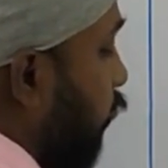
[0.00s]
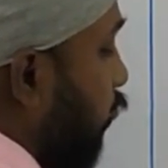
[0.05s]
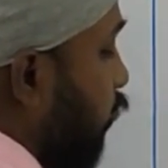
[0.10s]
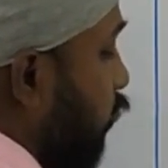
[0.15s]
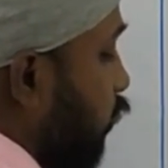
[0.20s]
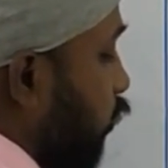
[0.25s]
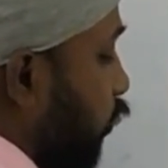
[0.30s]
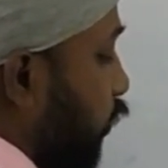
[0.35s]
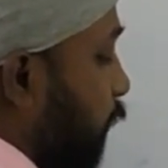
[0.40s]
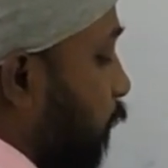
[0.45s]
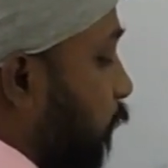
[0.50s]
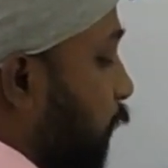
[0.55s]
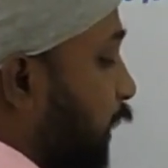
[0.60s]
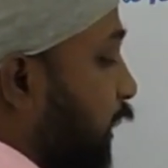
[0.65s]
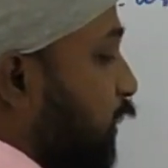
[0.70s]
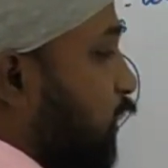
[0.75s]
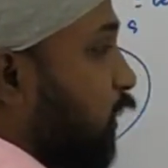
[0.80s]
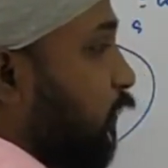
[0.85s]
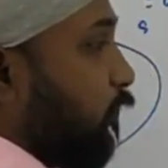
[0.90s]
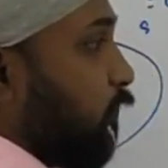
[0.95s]
So in
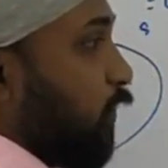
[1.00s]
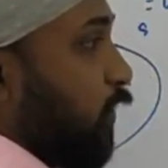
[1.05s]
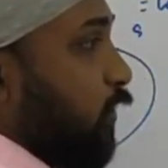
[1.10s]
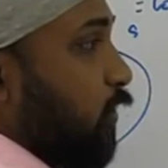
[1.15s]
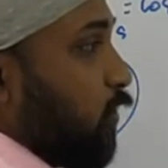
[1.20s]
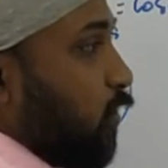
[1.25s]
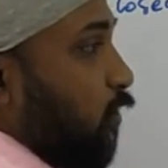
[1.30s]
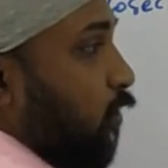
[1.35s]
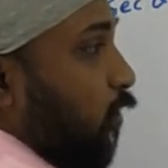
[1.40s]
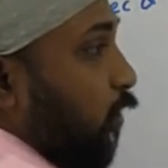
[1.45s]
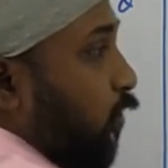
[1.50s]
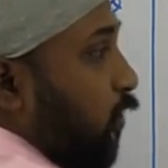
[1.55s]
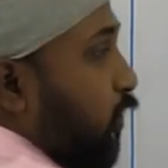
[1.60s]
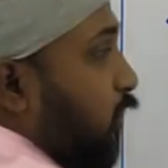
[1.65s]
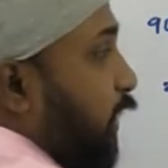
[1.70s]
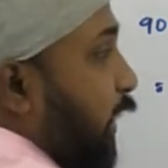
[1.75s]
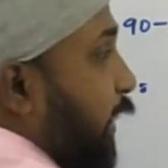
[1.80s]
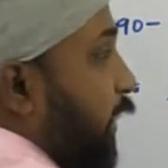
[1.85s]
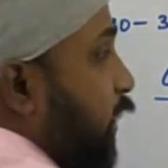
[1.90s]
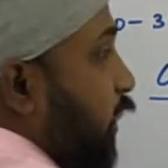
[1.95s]
place of this cot
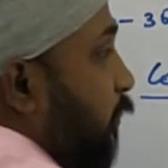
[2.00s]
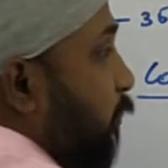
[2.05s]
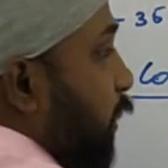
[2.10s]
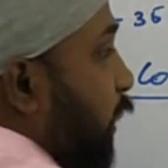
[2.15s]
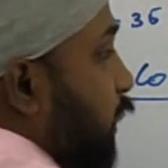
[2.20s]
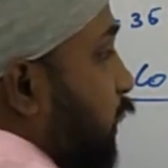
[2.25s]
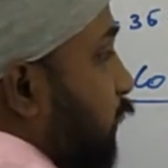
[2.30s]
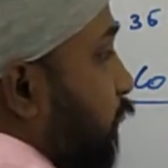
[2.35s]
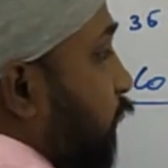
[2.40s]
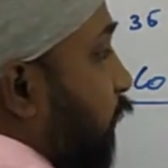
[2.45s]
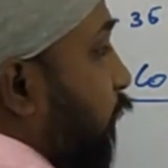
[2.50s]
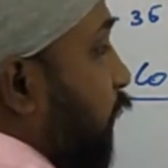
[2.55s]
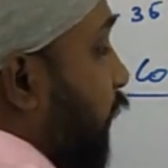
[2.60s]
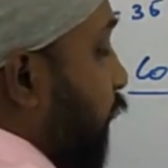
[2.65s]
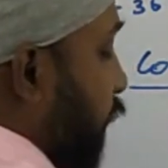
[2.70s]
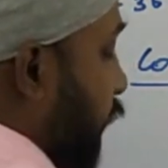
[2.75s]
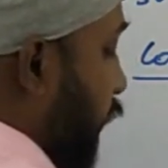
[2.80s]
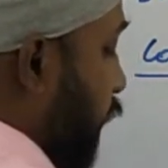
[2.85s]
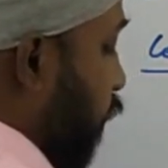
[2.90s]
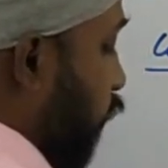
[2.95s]
90 minus of
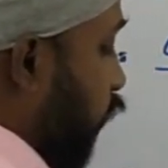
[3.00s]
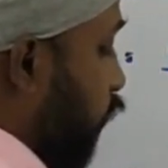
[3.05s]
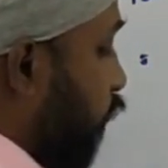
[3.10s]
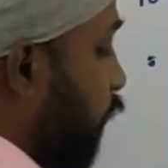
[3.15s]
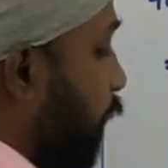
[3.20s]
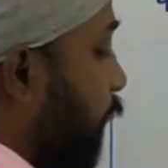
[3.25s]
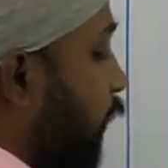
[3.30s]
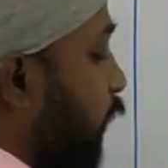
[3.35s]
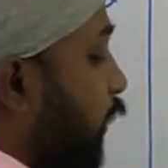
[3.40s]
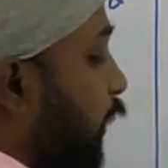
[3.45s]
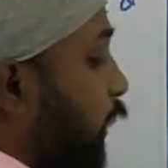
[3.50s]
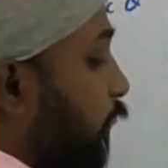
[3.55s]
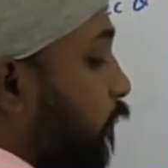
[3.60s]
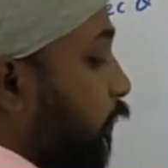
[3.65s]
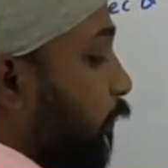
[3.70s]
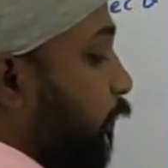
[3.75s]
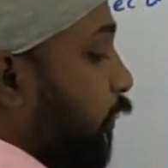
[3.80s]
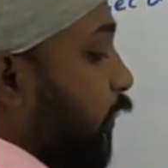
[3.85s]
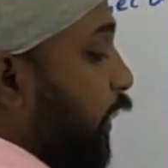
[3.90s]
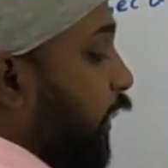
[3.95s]
55, what we will write?
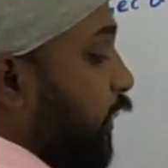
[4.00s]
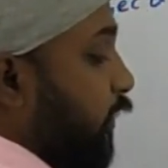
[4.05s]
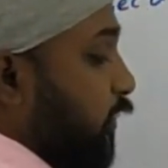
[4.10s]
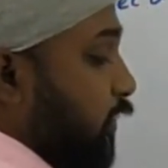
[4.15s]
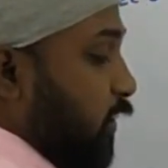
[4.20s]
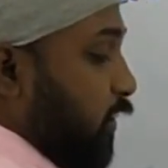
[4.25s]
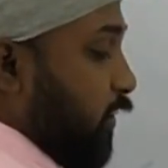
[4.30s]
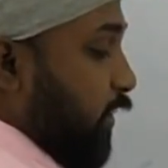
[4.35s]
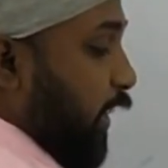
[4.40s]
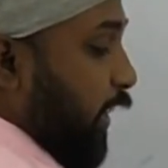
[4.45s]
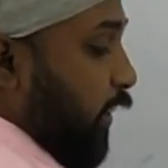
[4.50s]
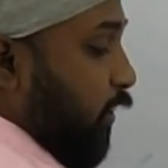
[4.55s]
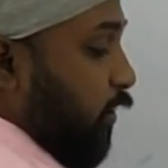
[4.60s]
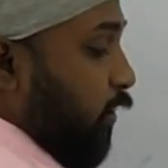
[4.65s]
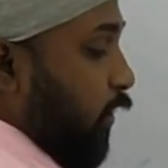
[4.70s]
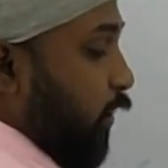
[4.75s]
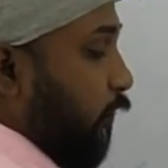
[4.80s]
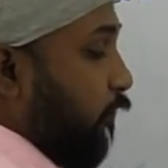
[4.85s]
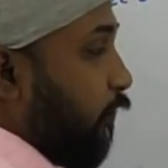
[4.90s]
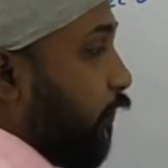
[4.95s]
We will write this
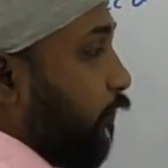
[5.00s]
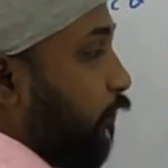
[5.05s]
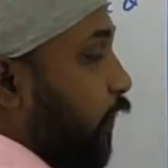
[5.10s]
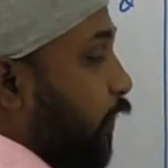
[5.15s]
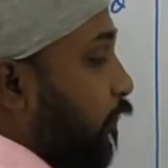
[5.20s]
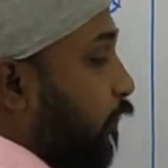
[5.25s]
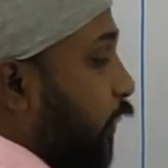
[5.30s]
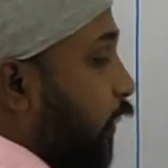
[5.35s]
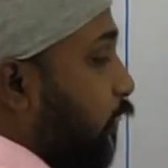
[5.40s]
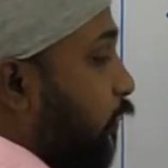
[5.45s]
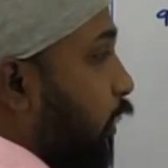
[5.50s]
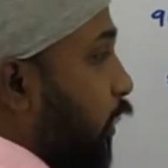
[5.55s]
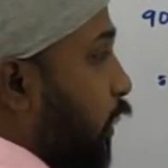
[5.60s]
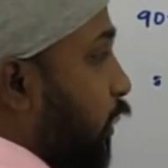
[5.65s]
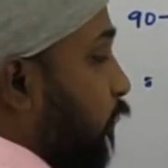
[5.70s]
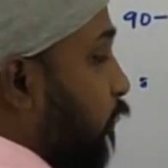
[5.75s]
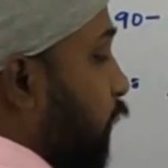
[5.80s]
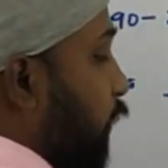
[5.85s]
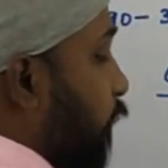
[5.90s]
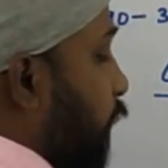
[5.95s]
tan
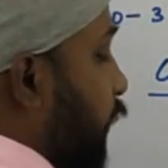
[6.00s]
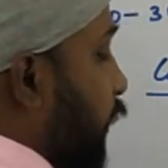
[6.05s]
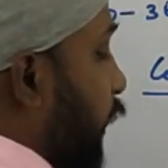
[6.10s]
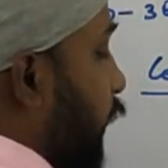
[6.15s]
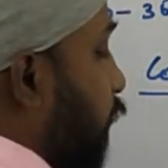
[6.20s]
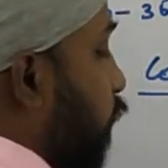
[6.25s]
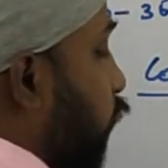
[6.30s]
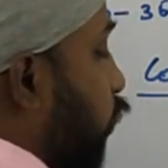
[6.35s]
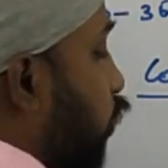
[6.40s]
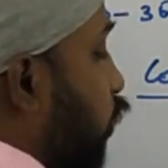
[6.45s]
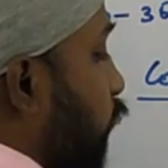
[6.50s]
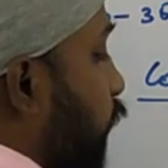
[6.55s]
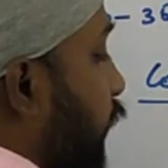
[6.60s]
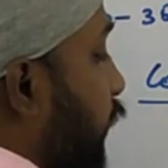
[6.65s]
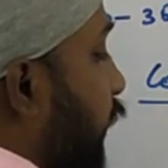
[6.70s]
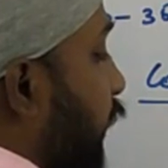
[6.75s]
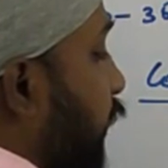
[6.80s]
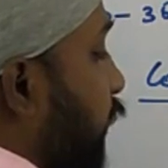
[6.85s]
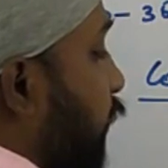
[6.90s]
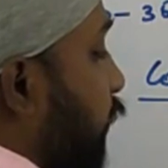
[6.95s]
55. When we write, what do we
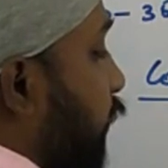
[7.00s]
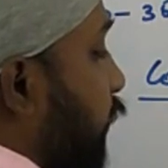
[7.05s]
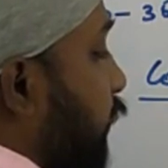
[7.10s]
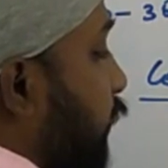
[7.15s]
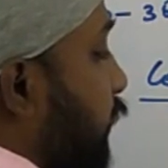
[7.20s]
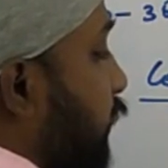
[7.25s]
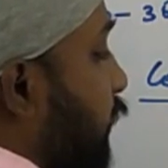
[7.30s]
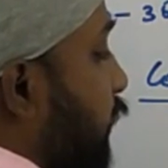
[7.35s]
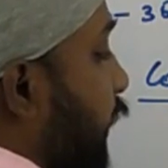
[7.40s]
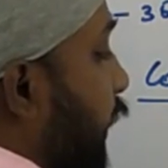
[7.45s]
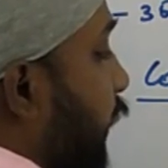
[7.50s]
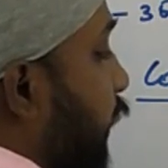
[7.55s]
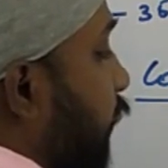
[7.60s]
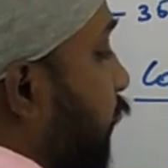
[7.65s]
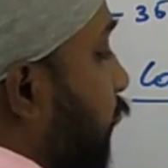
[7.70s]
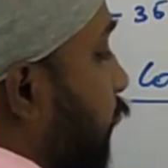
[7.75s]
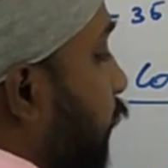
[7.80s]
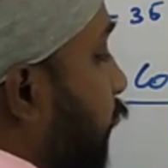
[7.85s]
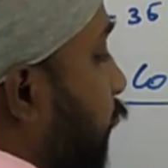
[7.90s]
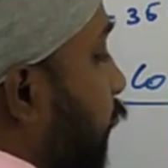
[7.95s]
get? This
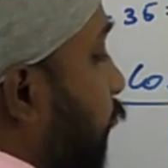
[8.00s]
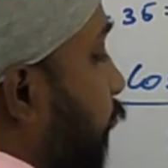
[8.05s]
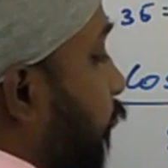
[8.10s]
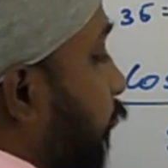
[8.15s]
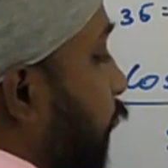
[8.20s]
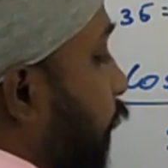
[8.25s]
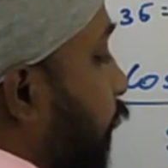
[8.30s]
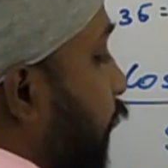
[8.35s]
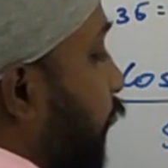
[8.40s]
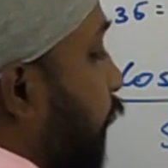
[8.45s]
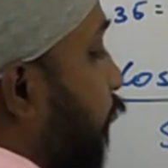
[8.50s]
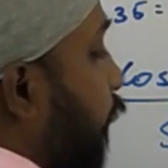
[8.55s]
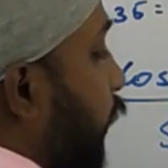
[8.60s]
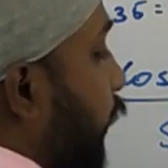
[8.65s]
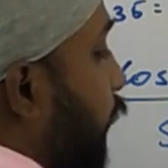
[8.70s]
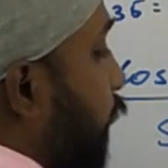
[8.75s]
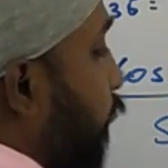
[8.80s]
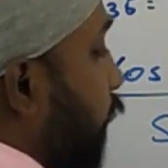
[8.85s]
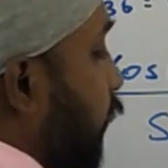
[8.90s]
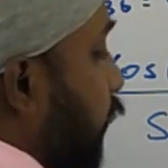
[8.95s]
tan
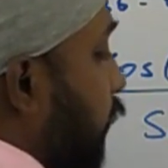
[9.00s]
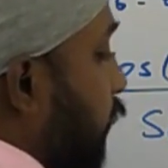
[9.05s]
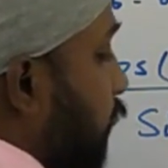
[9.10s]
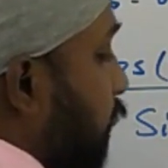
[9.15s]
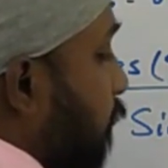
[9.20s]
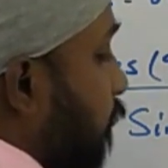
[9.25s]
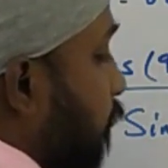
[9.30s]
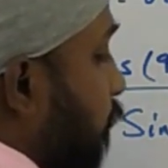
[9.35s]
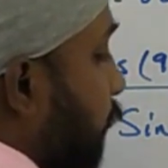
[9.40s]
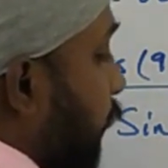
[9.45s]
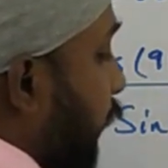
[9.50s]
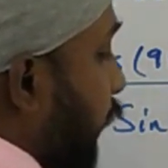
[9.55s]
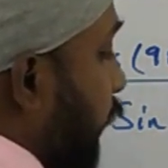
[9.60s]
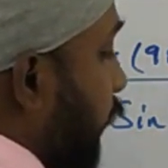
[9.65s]
55 by